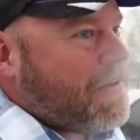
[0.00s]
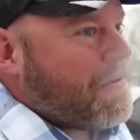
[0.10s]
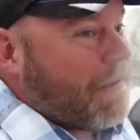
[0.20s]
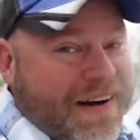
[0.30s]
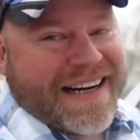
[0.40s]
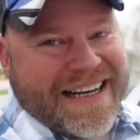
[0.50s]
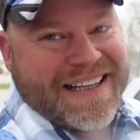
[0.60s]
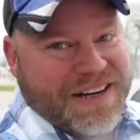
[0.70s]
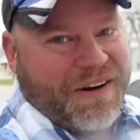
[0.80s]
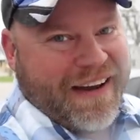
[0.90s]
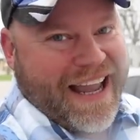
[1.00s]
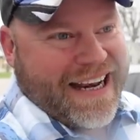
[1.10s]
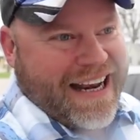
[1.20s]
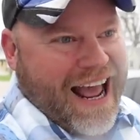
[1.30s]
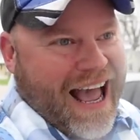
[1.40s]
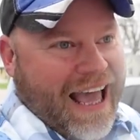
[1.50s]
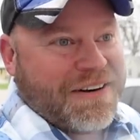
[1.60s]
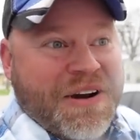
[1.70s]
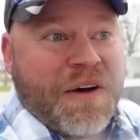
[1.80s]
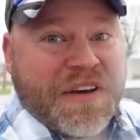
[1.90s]
we're in Illinois, and I
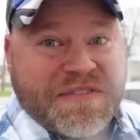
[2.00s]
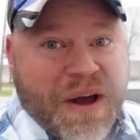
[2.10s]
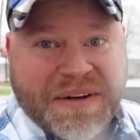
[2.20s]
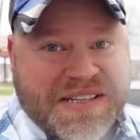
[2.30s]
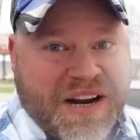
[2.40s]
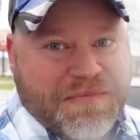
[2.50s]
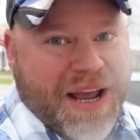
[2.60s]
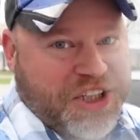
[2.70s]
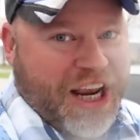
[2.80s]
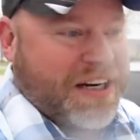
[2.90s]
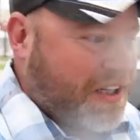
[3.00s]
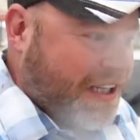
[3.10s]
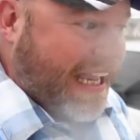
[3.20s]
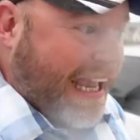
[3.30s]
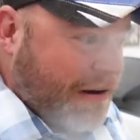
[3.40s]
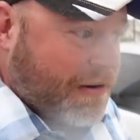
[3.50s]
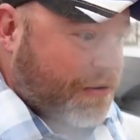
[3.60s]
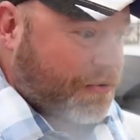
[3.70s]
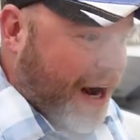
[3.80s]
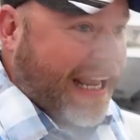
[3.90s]
don't know if you've noticed on my channel, it
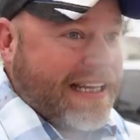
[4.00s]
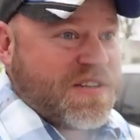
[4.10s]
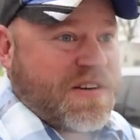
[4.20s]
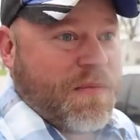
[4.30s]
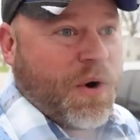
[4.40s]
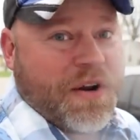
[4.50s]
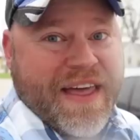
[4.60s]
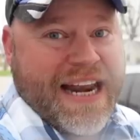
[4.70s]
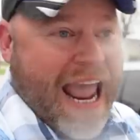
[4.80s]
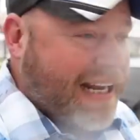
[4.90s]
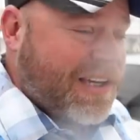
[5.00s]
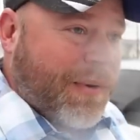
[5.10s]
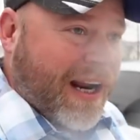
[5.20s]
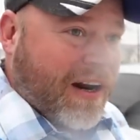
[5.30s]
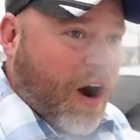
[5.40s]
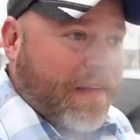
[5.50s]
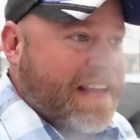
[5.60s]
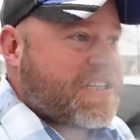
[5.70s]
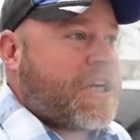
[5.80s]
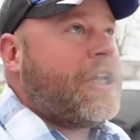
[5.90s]
rains more than anywhere on
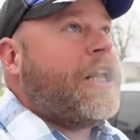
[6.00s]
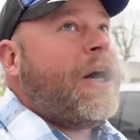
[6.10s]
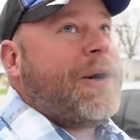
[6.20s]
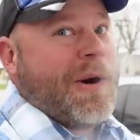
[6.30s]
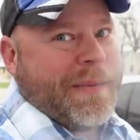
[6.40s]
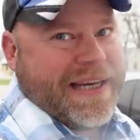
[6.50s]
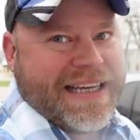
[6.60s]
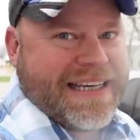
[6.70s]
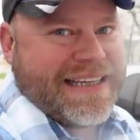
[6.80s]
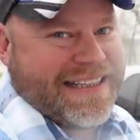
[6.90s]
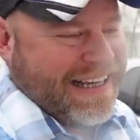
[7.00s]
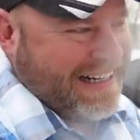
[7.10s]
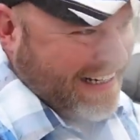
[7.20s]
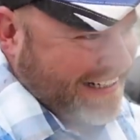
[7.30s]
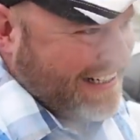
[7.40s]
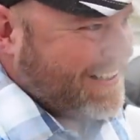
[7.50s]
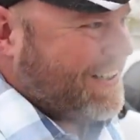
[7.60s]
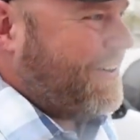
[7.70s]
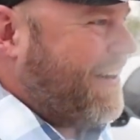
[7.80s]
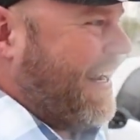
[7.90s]
this globe in
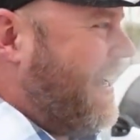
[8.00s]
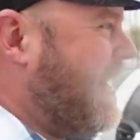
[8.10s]
Illinois.